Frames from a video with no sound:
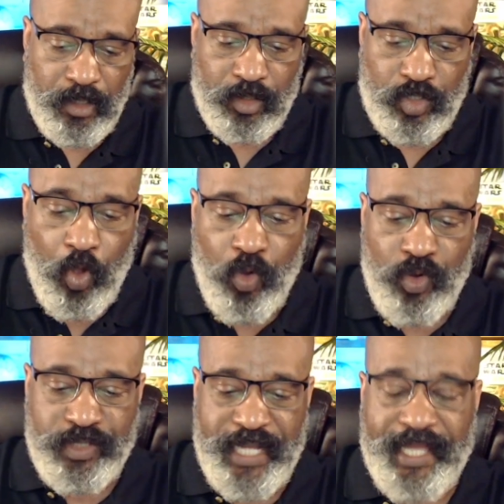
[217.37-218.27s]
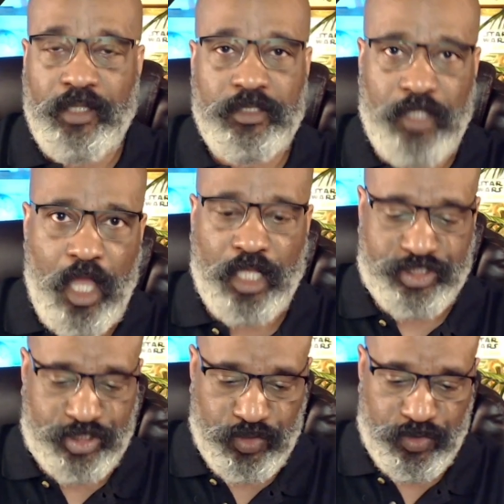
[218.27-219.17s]
Cornell Law
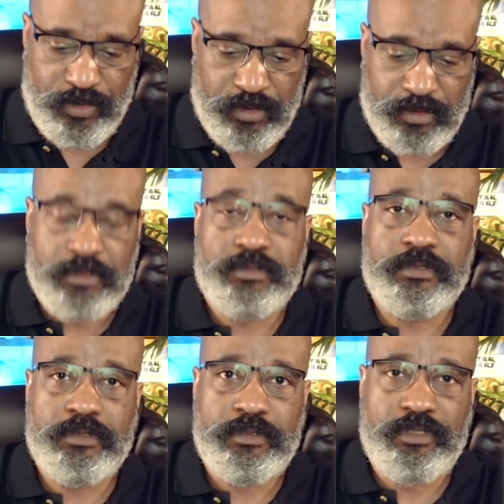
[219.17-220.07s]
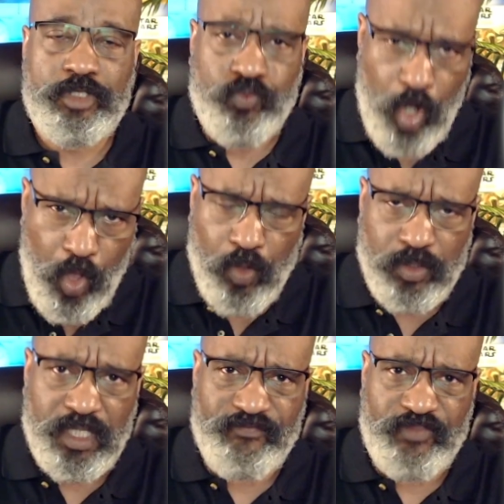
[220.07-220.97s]
School, the
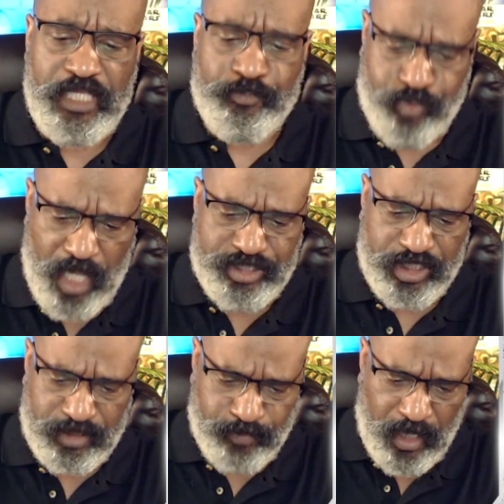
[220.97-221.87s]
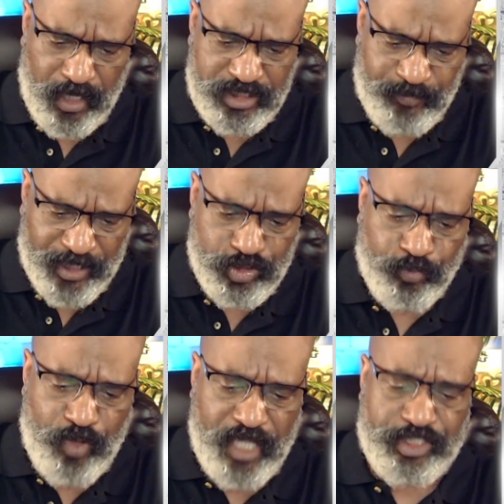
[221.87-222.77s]
role of the special
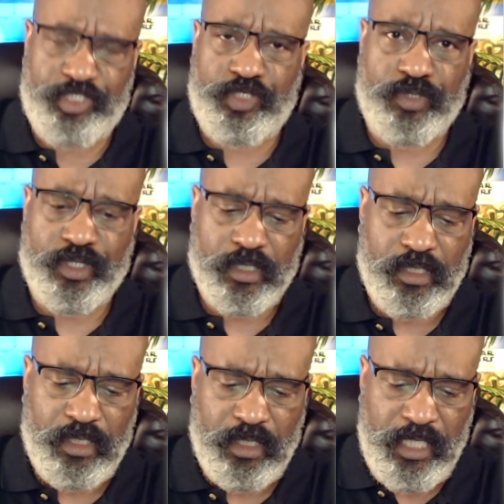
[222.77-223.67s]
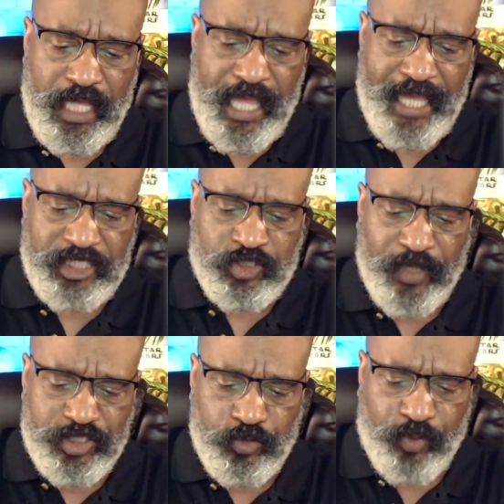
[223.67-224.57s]
prosecutor. A
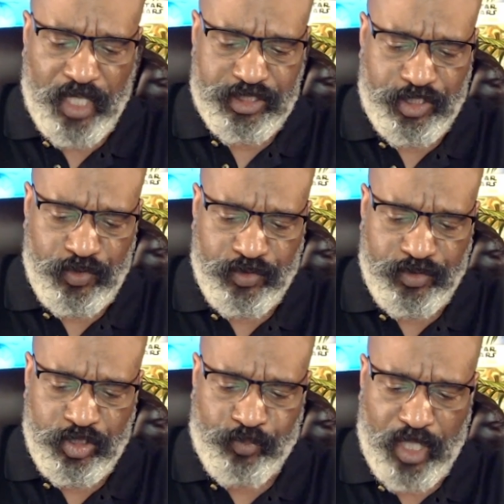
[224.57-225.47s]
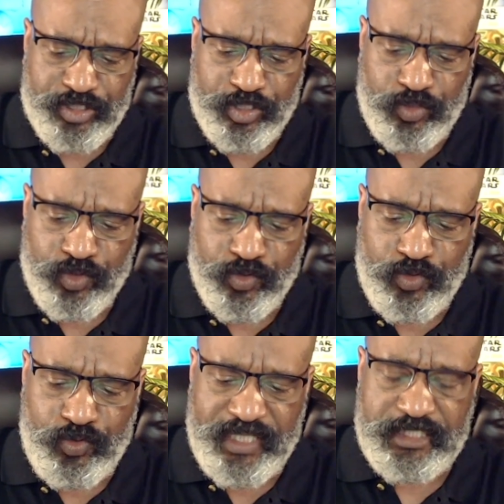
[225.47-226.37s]
special prosecutor is a prosecutor
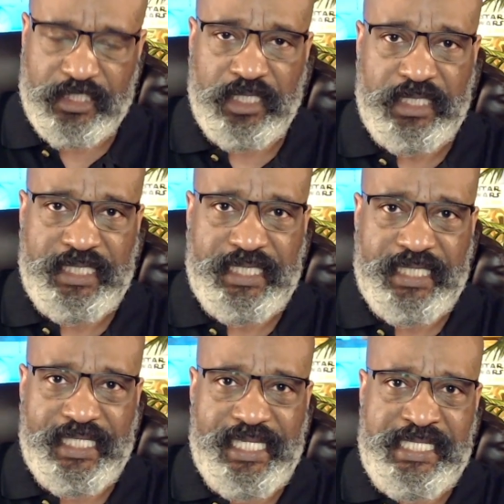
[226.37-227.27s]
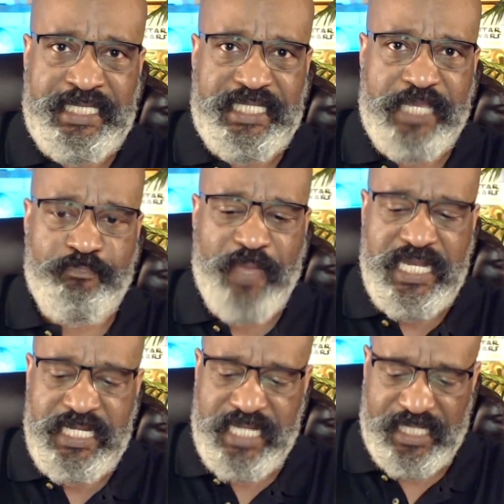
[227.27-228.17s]
who is
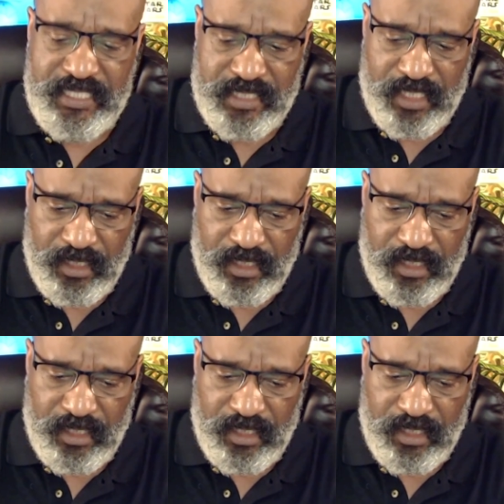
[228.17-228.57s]
independent